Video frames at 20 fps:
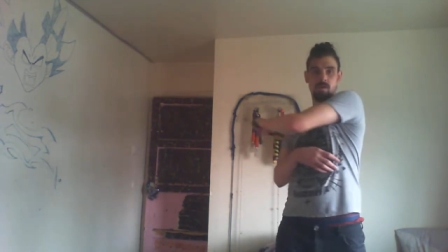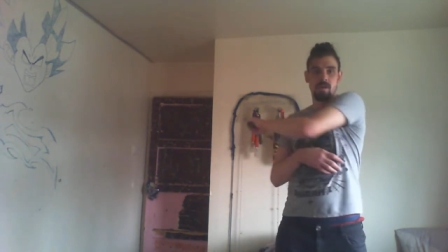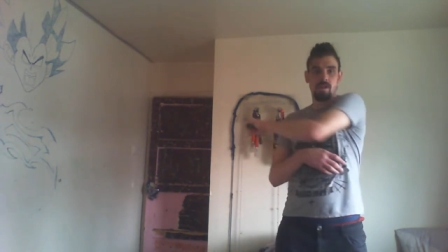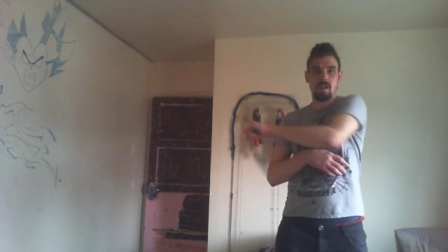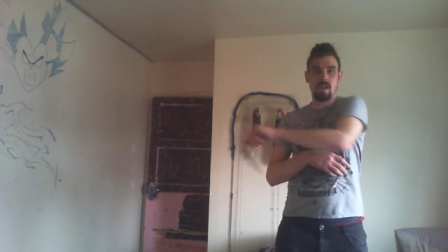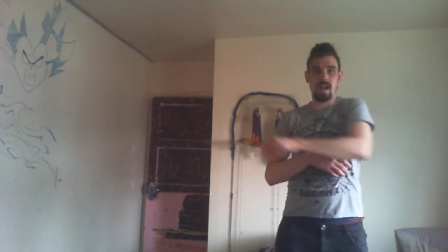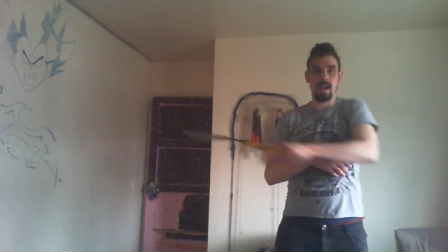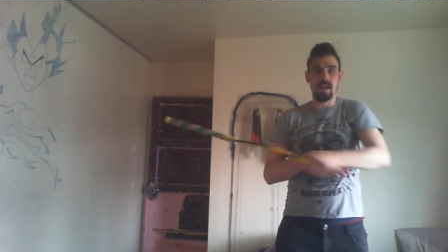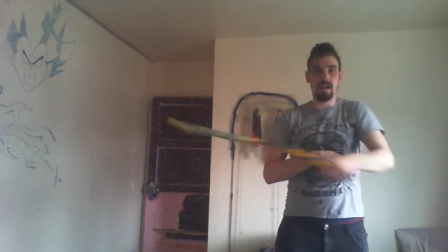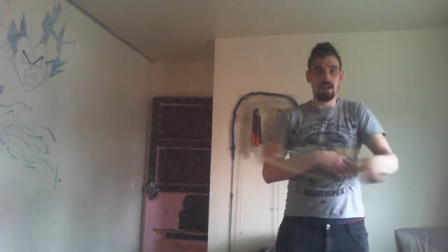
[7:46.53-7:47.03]

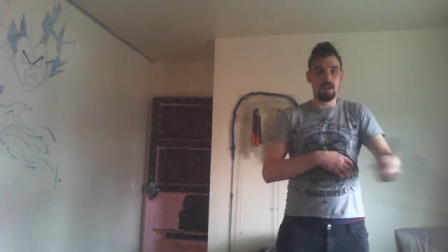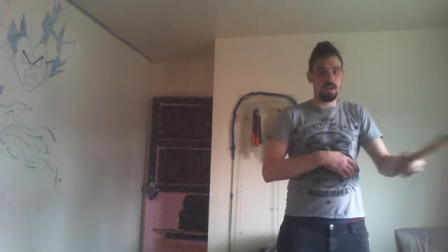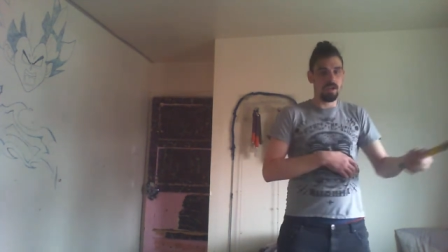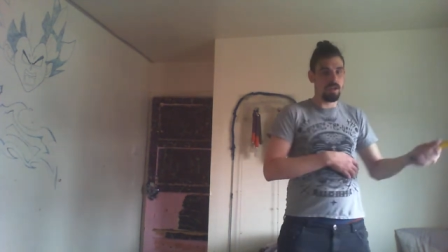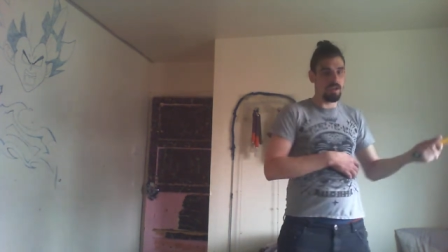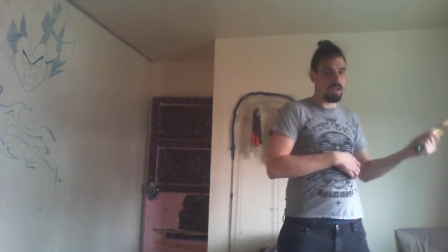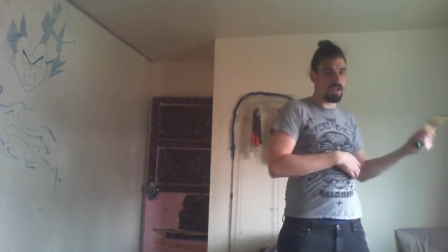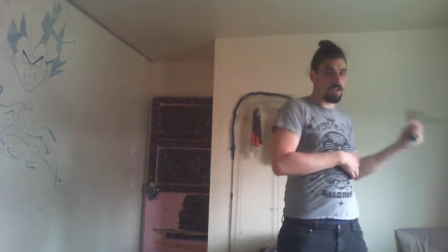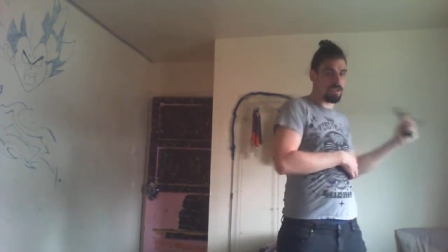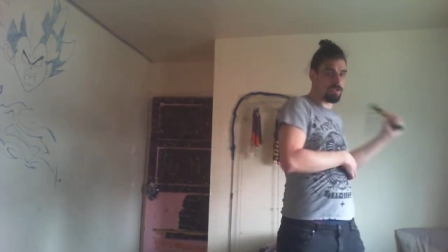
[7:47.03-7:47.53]
There,
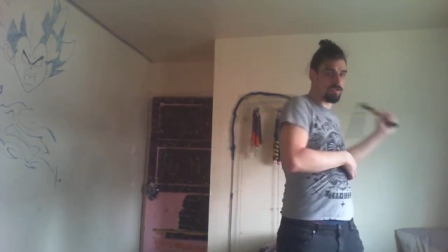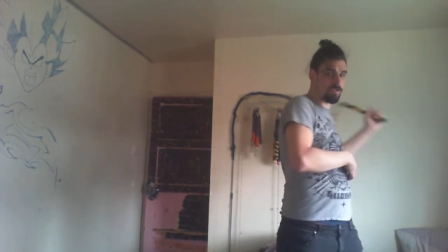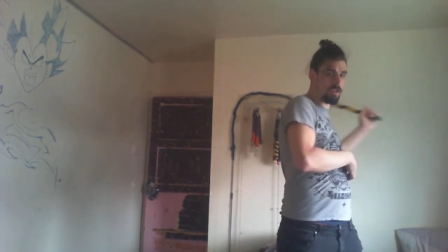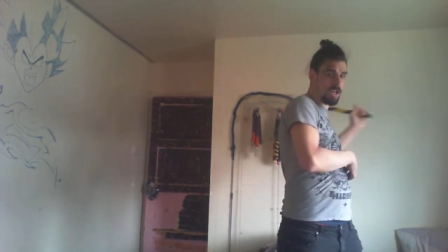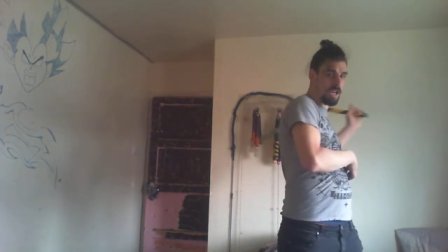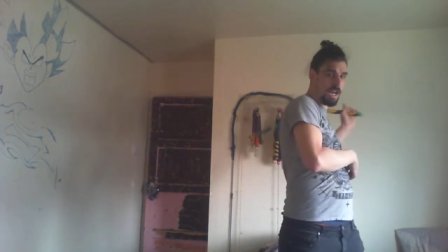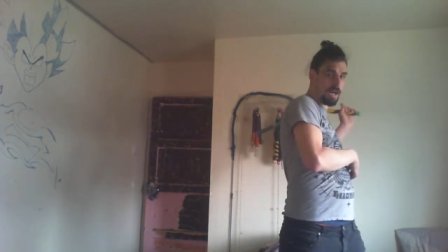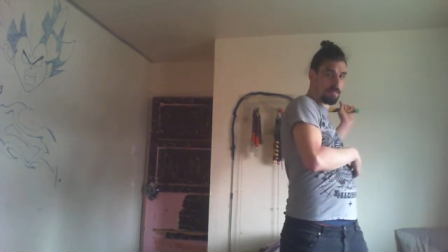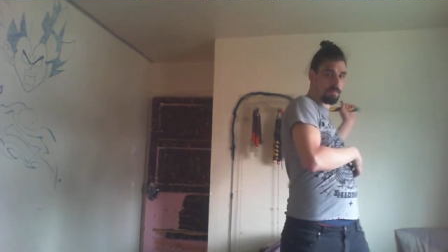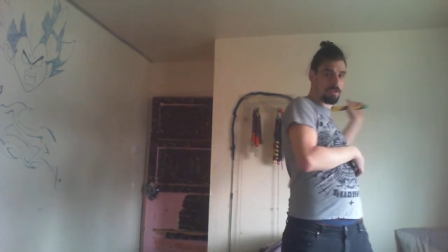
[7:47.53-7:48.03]
yeah,
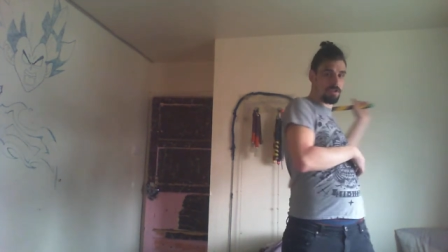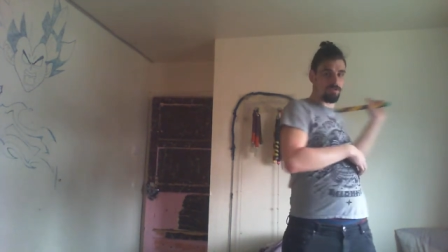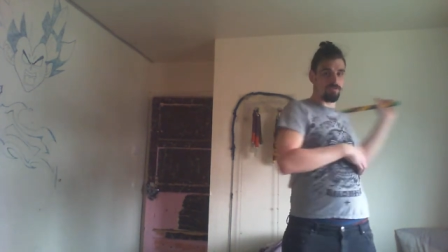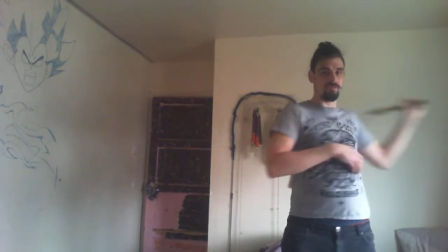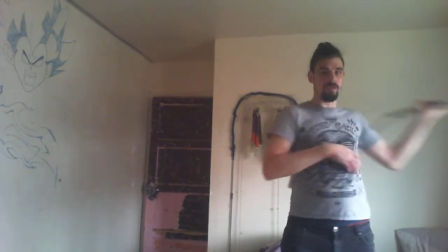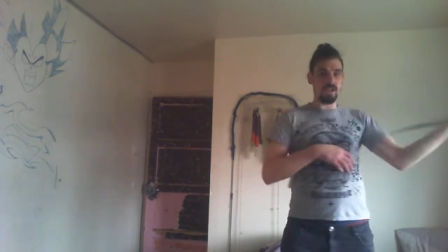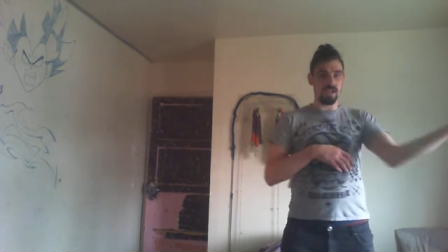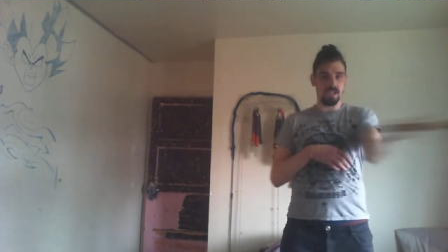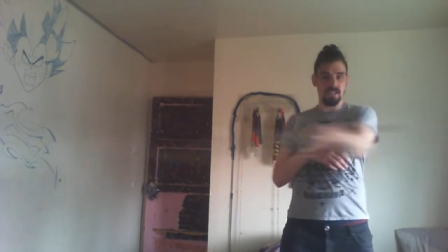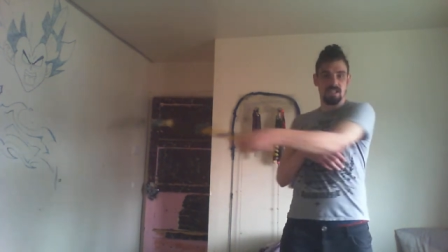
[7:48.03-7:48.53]
strike happens
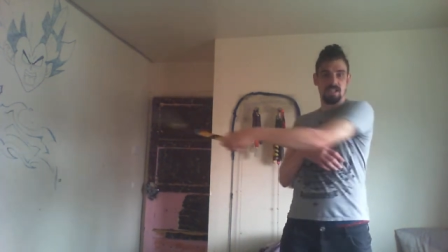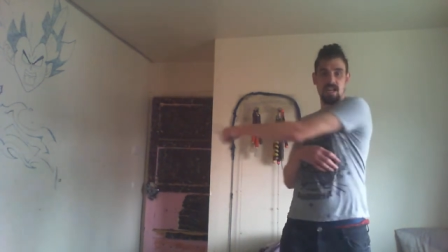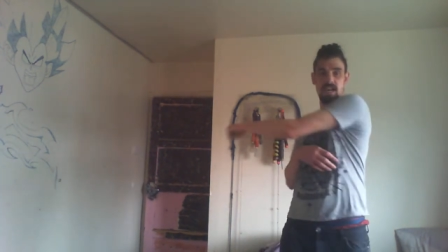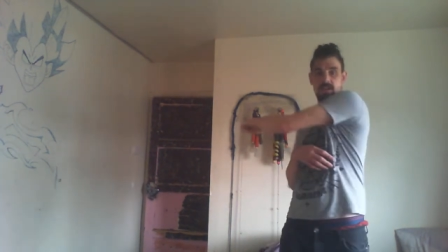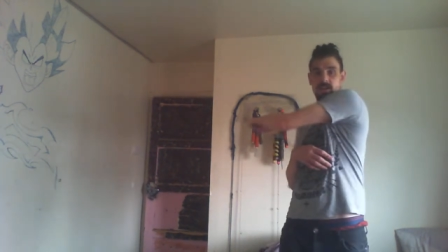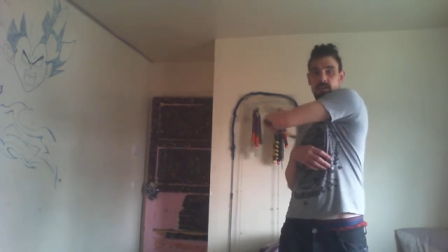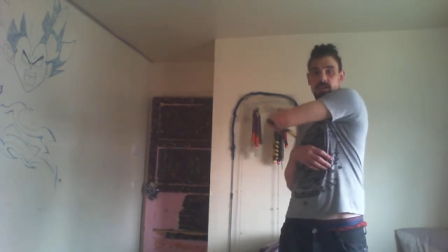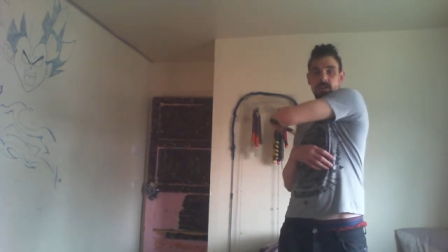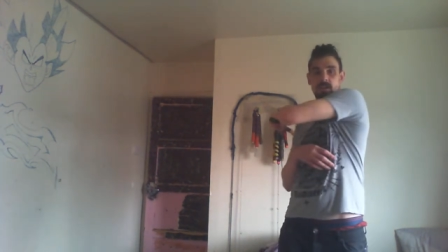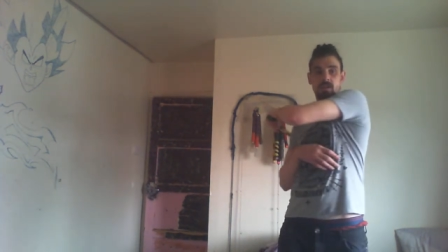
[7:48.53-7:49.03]
right in the
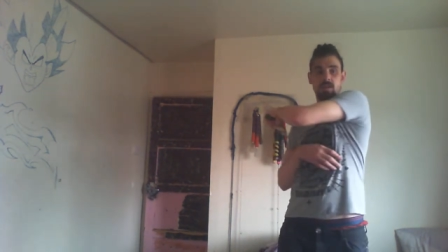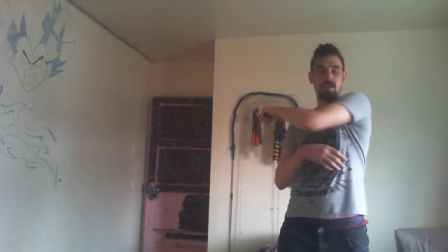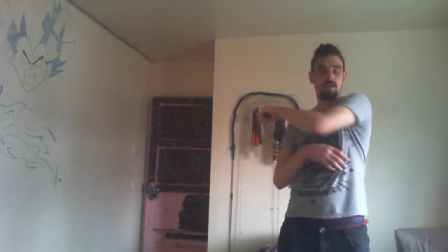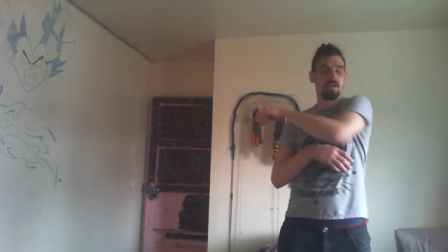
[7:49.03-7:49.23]
centre.